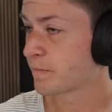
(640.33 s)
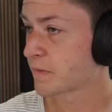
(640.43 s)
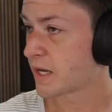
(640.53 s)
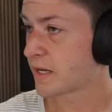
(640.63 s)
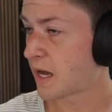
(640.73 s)

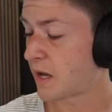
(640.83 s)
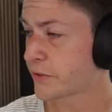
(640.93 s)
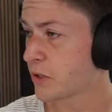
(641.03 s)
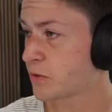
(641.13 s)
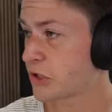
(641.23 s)
Okay, I'll
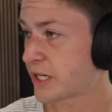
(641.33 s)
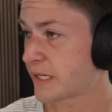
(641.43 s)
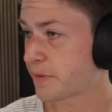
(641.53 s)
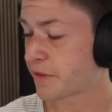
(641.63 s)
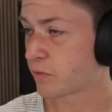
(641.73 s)
go
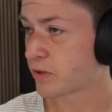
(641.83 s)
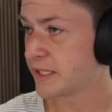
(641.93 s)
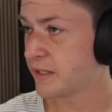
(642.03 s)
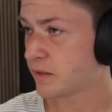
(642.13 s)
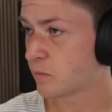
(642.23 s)
champ
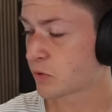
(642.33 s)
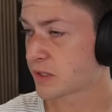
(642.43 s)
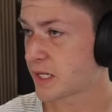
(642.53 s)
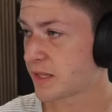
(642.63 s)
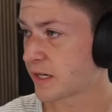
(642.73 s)
three, and we'll
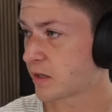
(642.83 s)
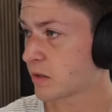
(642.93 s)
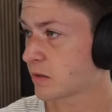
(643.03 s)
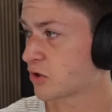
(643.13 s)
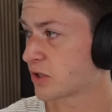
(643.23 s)
stay
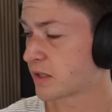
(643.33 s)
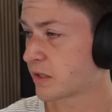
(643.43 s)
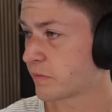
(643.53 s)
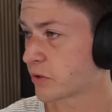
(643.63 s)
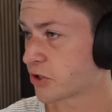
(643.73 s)
there just to
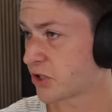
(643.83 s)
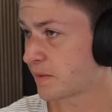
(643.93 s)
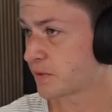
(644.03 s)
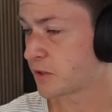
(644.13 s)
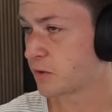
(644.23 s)
cover
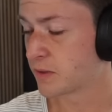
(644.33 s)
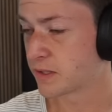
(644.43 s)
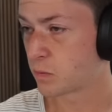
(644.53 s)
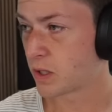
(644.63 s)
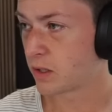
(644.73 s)
champ two
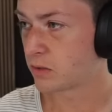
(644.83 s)
as well.